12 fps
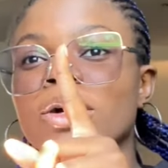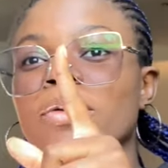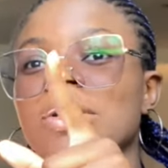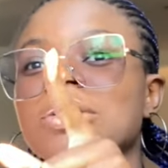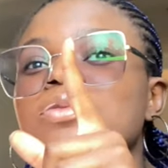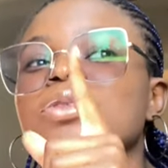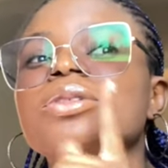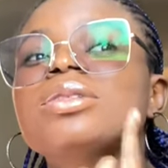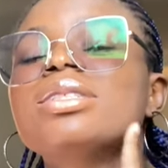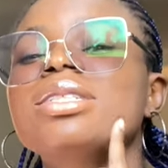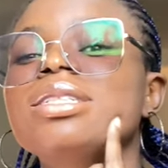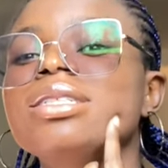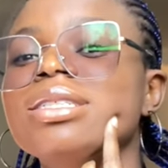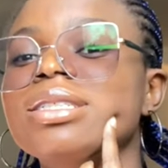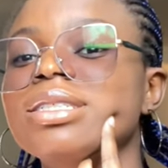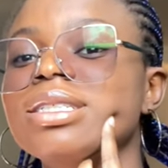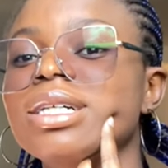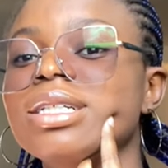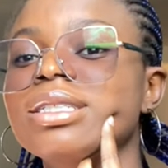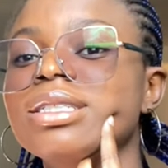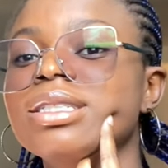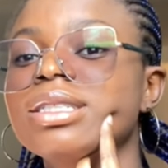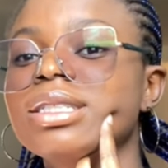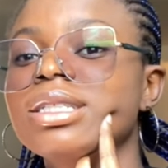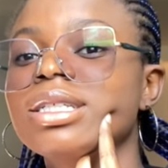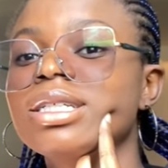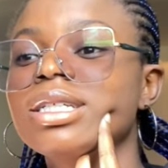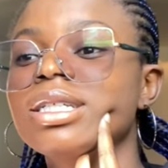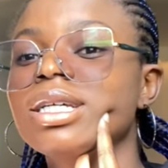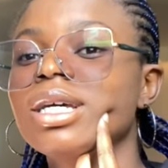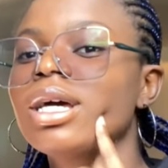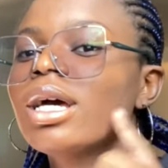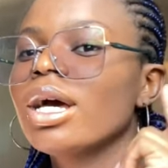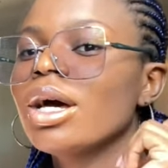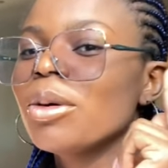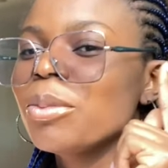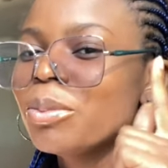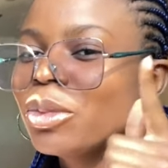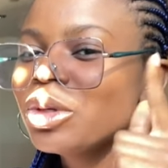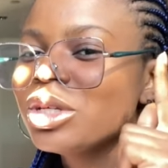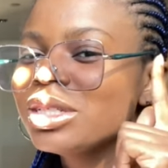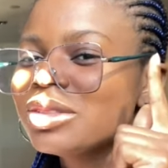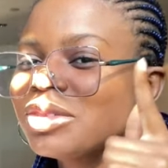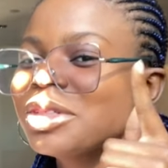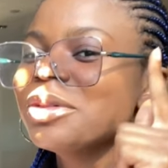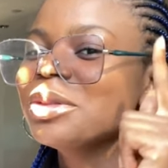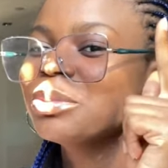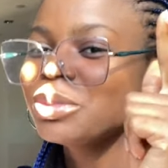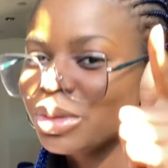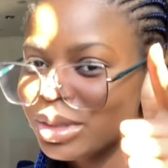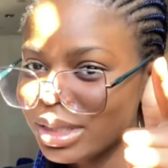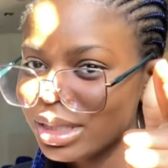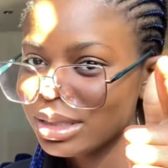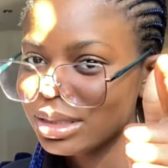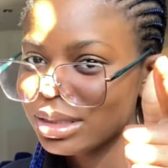one of those things is that money is very important.